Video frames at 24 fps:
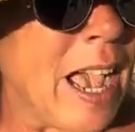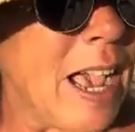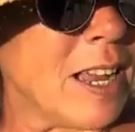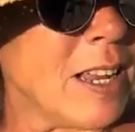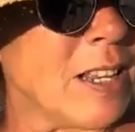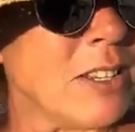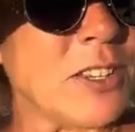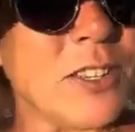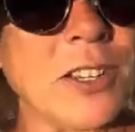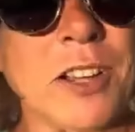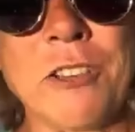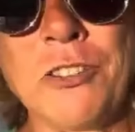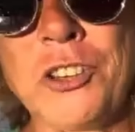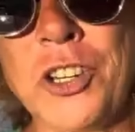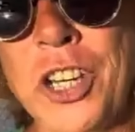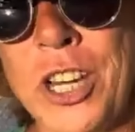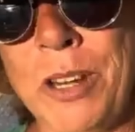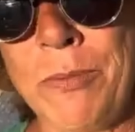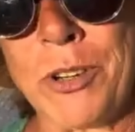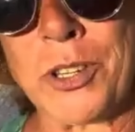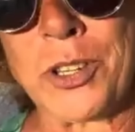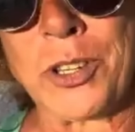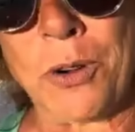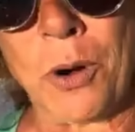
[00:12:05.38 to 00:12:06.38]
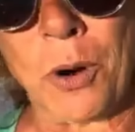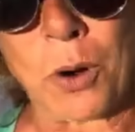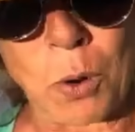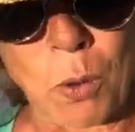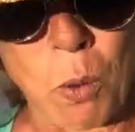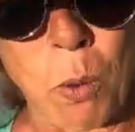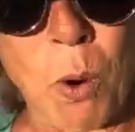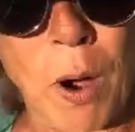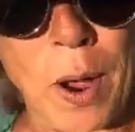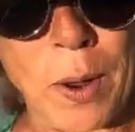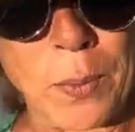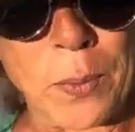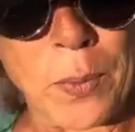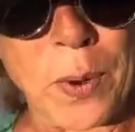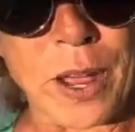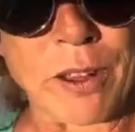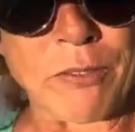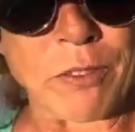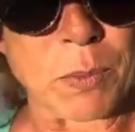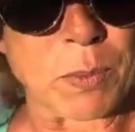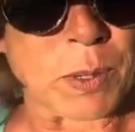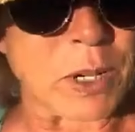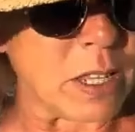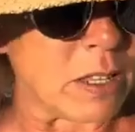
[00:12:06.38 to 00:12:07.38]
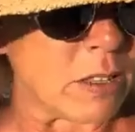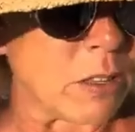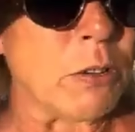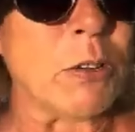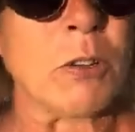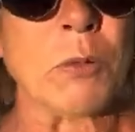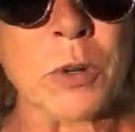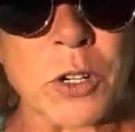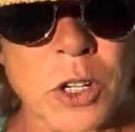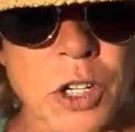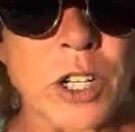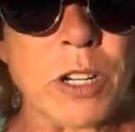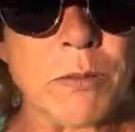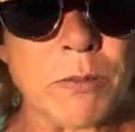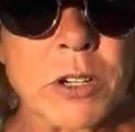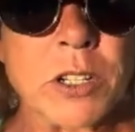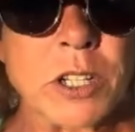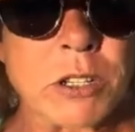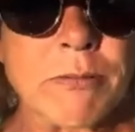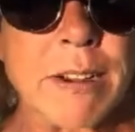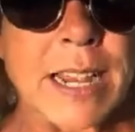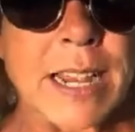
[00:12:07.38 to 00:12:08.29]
And so she was not quite what everybody thought, but she was a